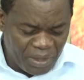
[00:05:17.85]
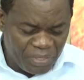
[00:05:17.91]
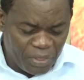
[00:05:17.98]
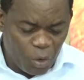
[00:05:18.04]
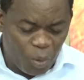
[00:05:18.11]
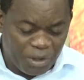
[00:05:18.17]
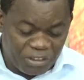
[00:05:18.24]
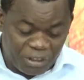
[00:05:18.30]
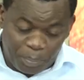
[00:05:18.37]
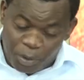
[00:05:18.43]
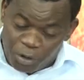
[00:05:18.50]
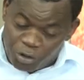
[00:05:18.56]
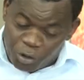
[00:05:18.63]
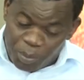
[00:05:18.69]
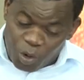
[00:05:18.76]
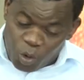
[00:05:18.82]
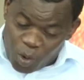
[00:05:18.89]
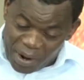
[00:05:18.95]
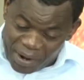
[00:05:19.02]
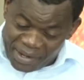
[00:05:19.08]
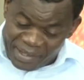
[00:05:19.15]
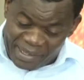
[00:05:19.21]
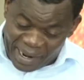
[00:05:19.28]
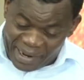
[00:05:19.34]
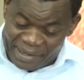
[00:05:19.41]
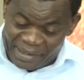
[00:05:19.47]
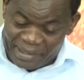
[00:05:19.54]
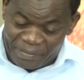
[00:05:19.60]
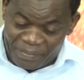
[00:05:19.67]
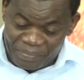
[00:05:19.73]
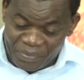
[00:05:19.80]
They were supposed to be
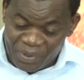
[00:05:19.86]
quarantined.